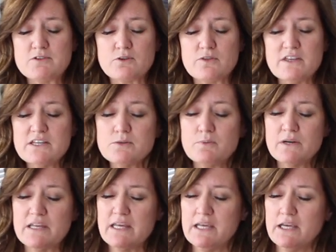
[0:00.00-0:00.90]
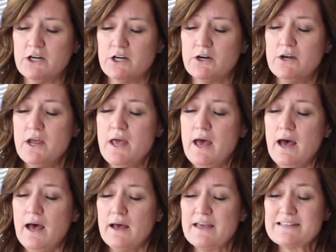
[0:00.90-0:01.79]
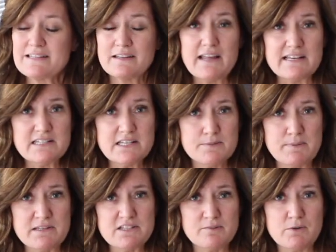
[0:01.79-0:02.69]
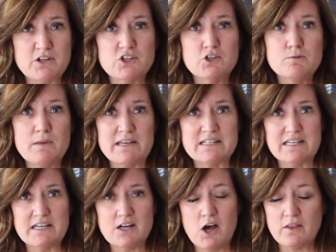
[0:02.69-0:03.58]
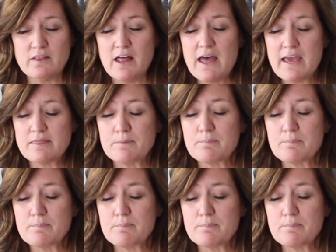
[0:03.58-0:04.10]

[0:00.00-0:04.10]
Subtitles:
So this one here is a less expensive brush, and you may see it online.